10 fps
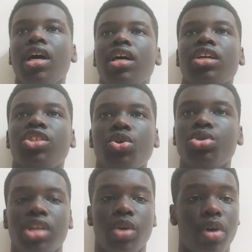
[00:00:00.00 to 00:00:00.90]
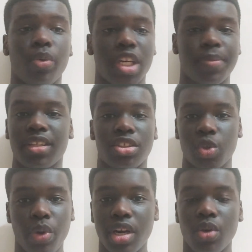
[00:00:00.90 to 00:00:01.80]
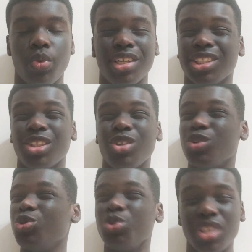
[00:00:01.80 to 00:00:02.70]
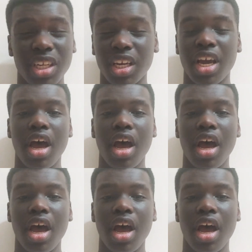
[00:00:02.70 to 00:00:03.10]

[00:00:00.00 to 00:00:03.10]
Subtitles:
Because usually when we're expected to win, we just lose in it.